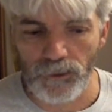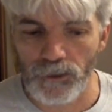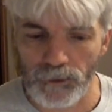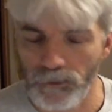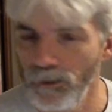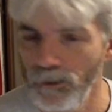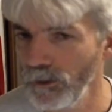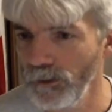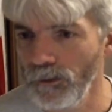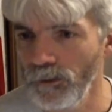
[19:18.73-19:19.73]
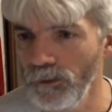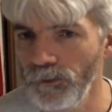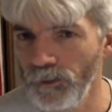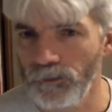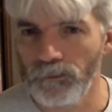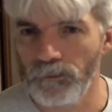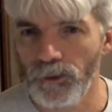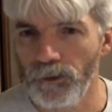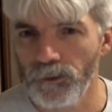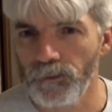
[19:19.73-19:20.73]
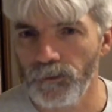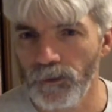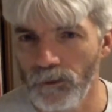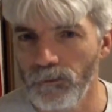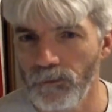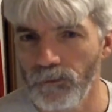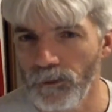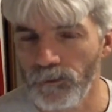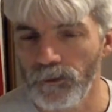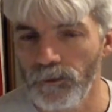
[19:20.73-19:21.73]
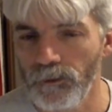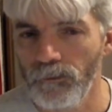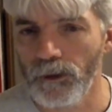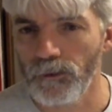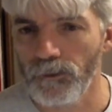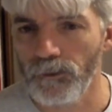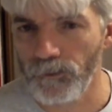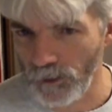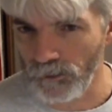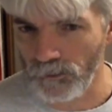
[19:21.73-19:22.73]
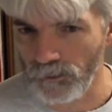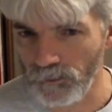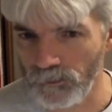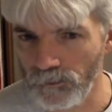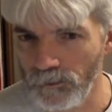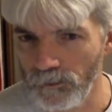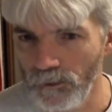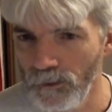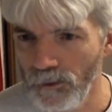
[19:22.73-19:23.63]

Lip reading: You have to look at the New Testament yourself and see what it says.